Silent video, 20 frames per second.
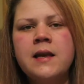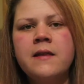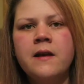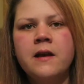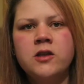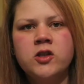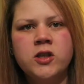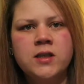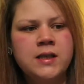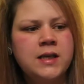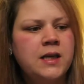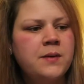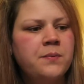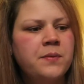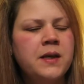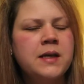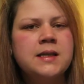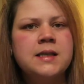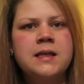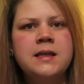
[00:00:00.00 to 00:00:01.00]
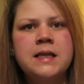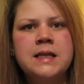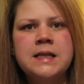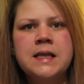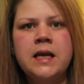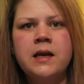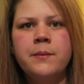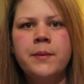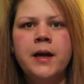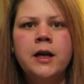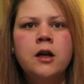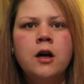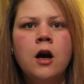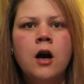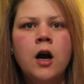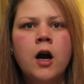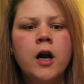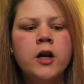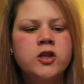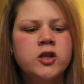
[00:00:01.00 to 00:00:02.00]
and then just keep this in the side of my
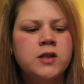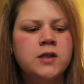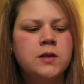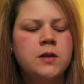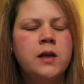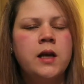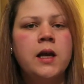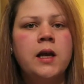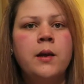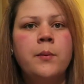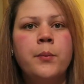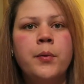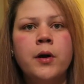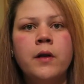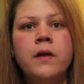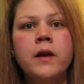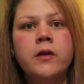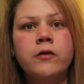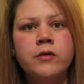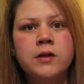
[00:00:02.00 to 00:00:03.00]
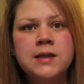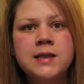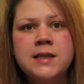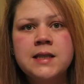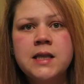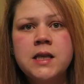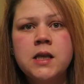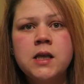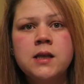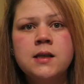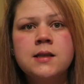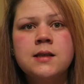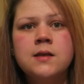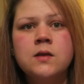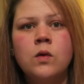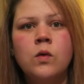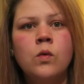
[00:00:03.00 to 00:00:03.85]
car just so that I can put like receipts